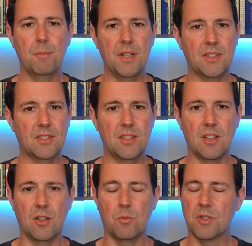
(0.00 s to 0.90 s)
But
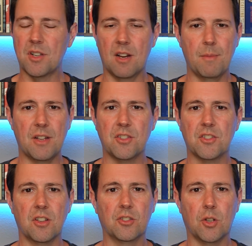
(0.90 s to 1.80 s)
still, we're talking about
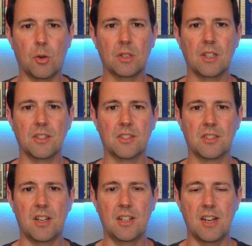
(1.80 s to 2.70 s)
just a total
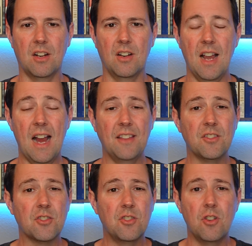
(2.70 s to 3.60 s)
stud here. And
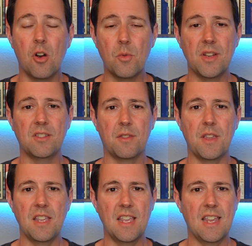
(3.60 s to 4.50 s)
there's no reason to
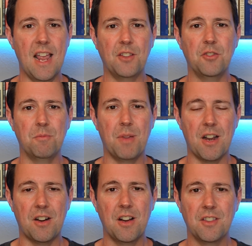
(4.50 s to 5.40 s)
think he can't do
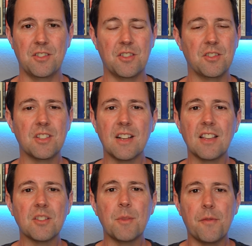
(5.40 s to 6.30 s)
better this year. This
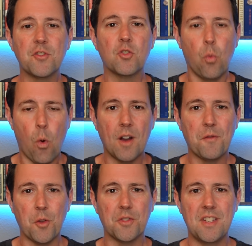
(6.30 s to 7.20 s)
guy's coming off just one
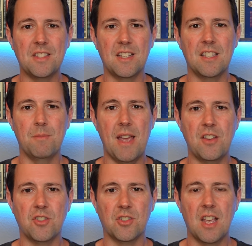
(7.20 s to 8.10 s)
full season in the
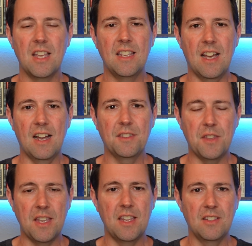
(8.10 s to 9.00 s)
majors. Yeah, I
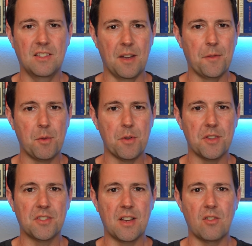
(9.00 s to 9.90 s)
think he's definitely worth
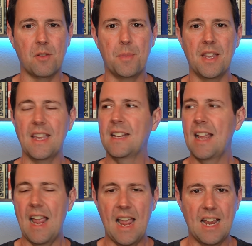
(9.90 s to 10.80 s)
a second round pick
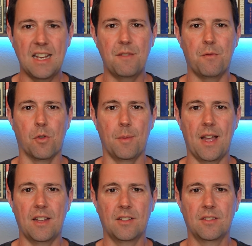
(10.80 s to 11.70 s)
in any format.